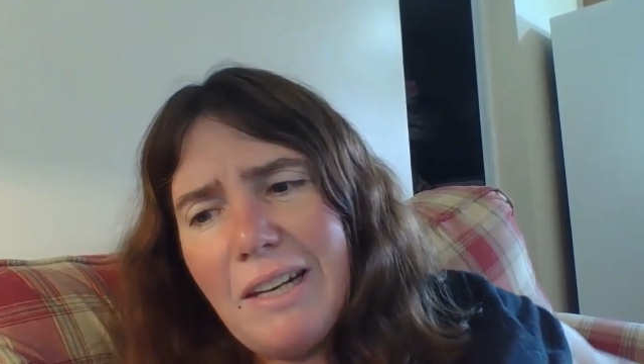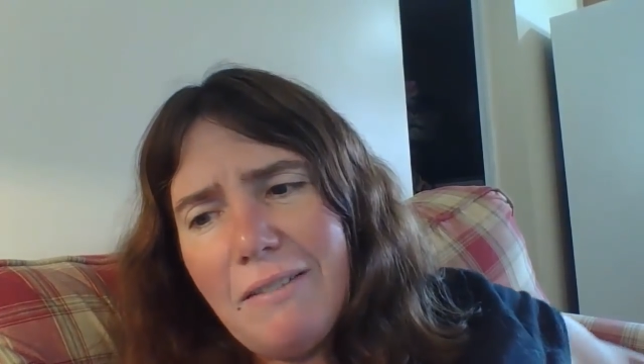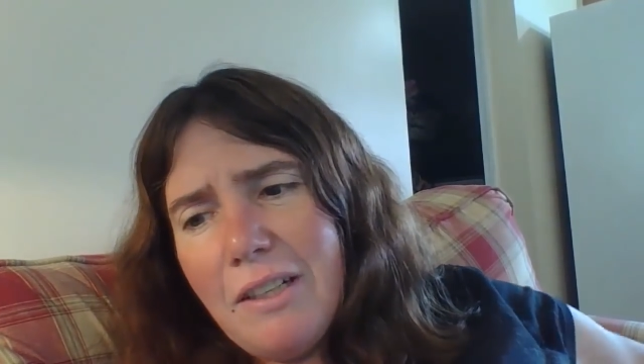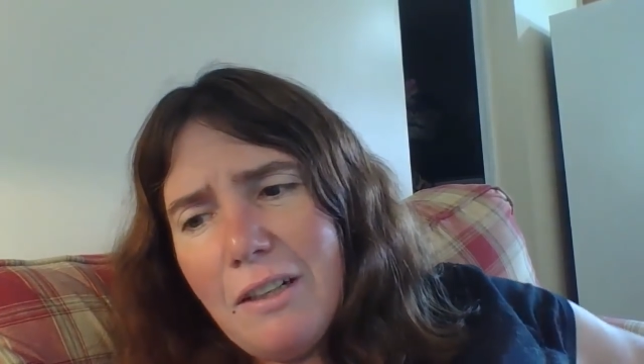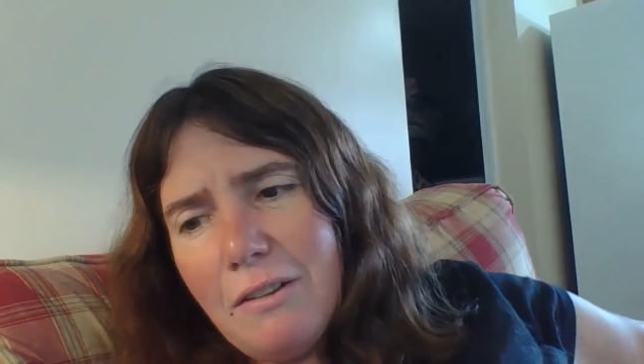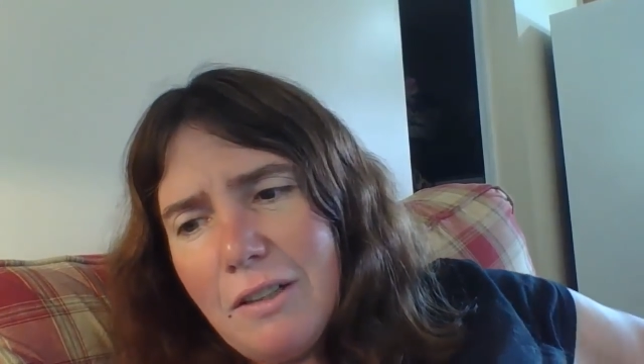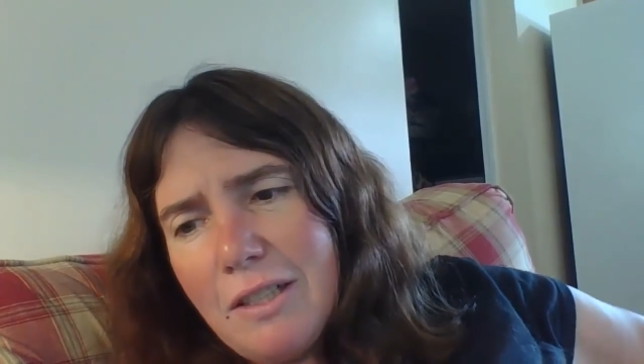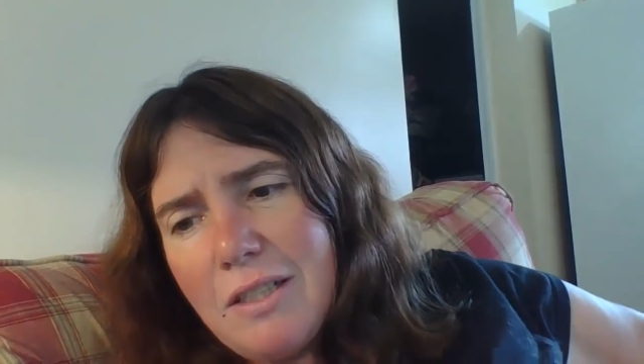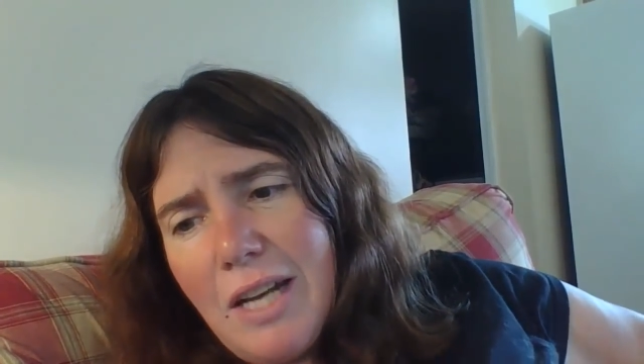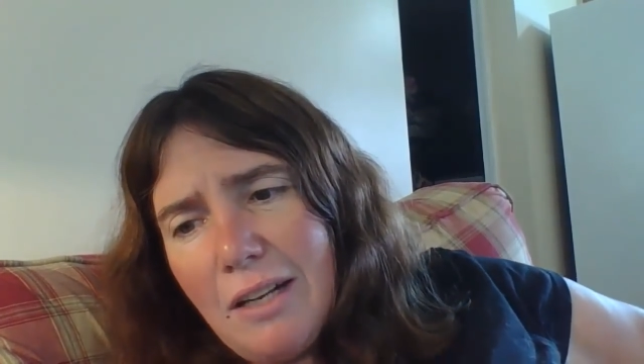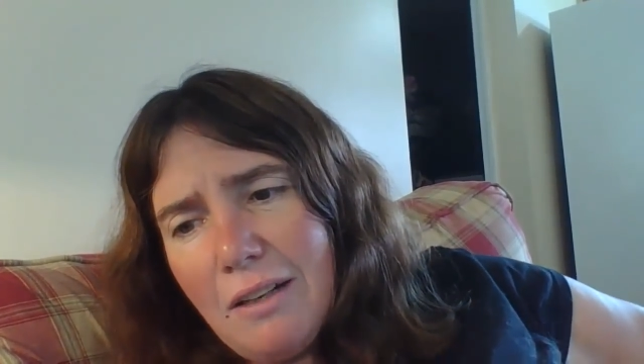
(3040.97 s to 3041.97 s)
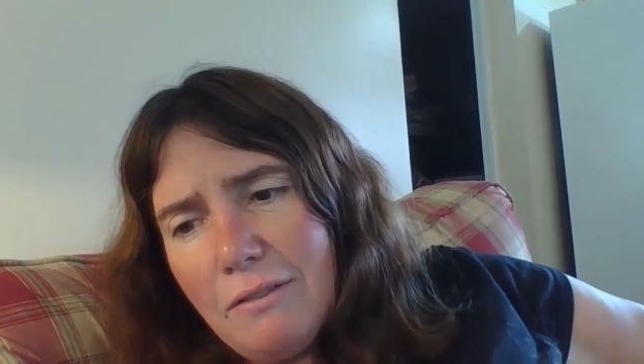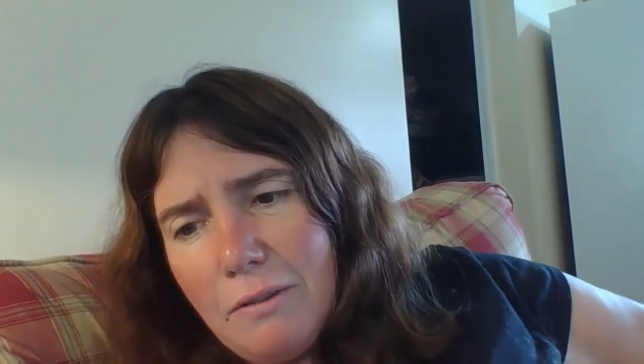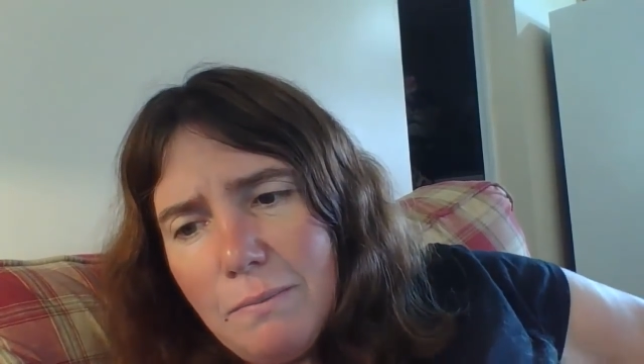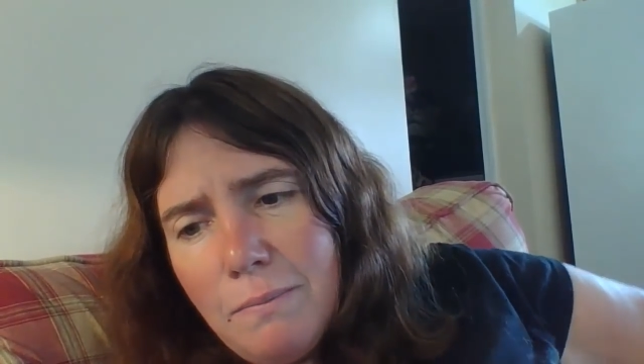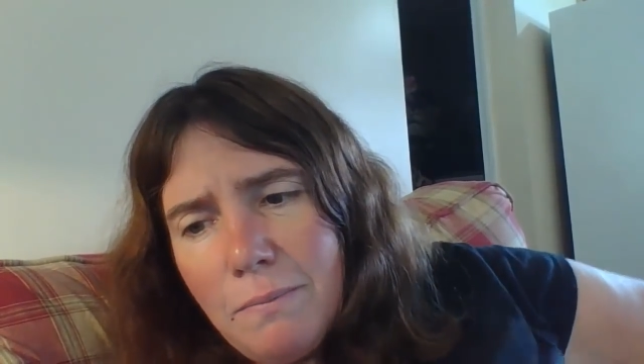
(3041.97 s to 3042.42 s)
seven or ten of
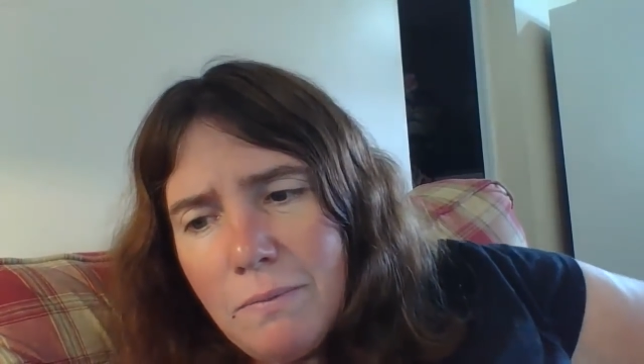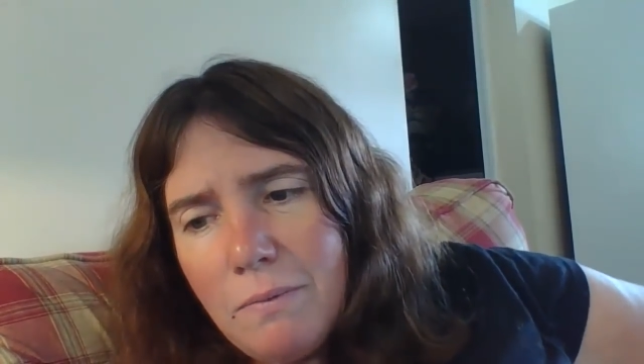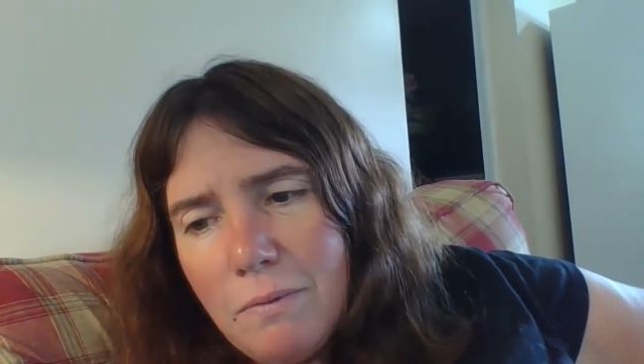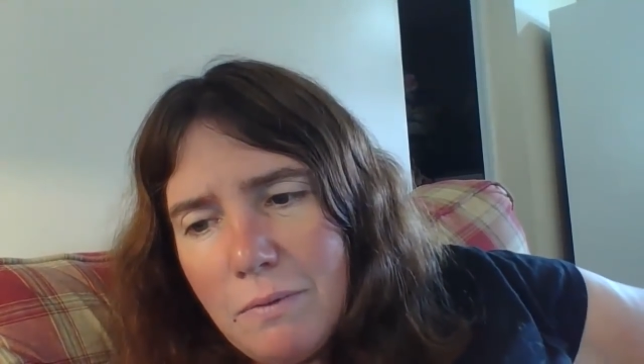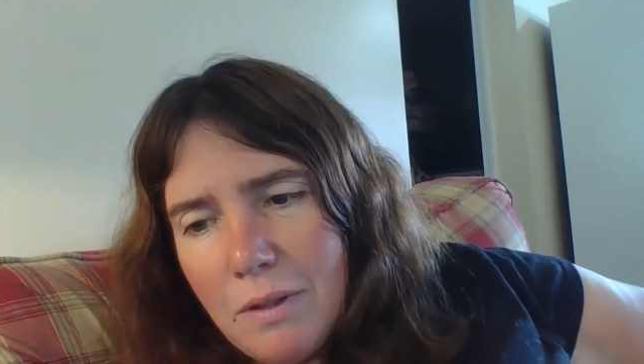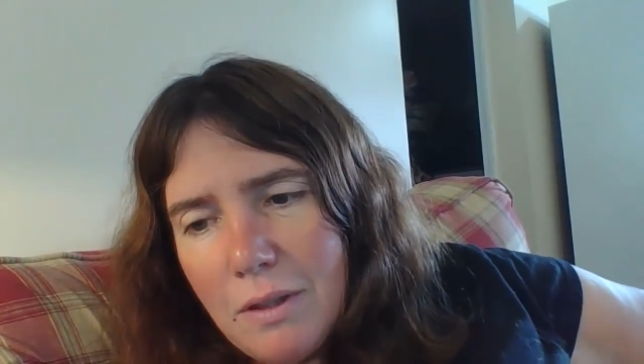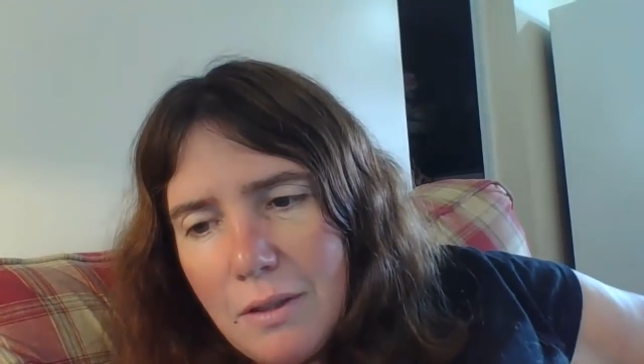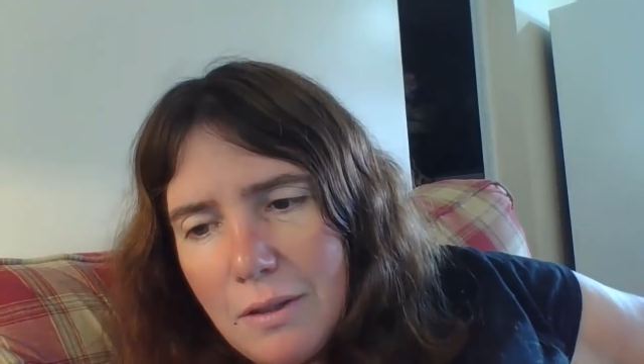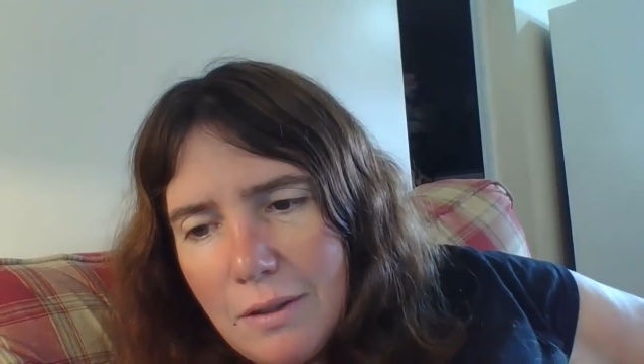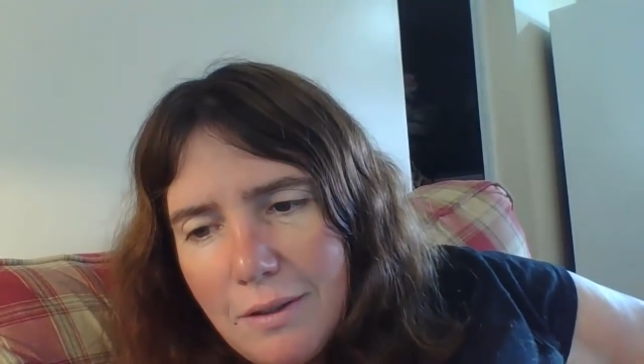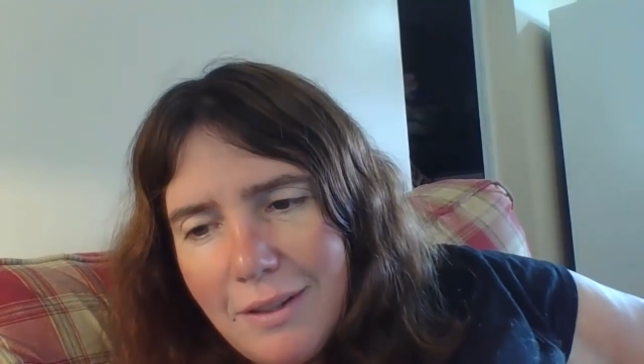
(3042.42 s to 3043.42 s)
them. Seven.